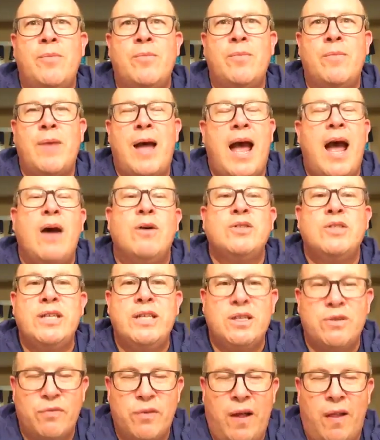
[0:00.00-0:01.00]

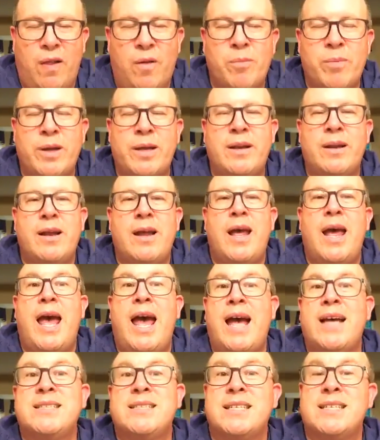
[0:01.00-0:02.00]
housing development
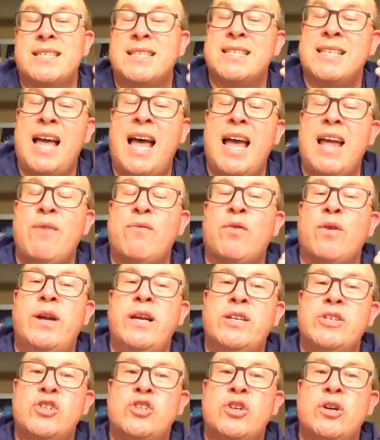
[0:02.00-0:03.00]
as a site for
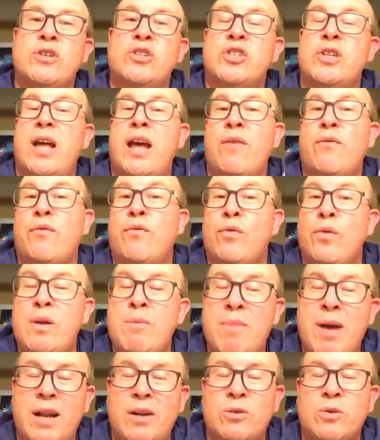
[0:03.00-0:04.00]
his church to have free
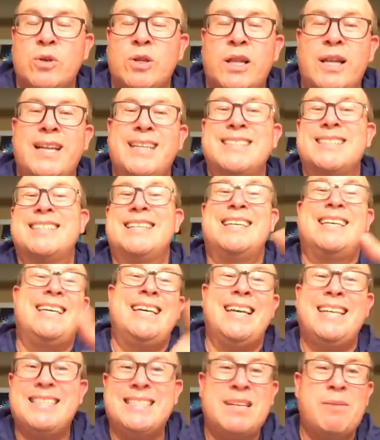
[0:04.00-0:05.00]
medical clinics
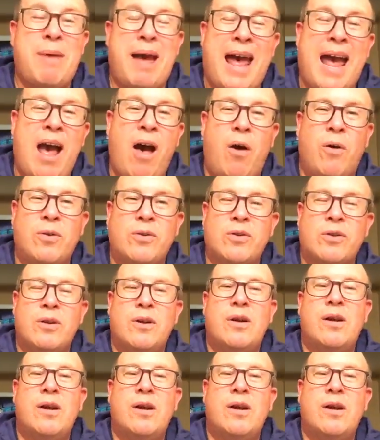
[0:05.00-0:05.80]
kicked him out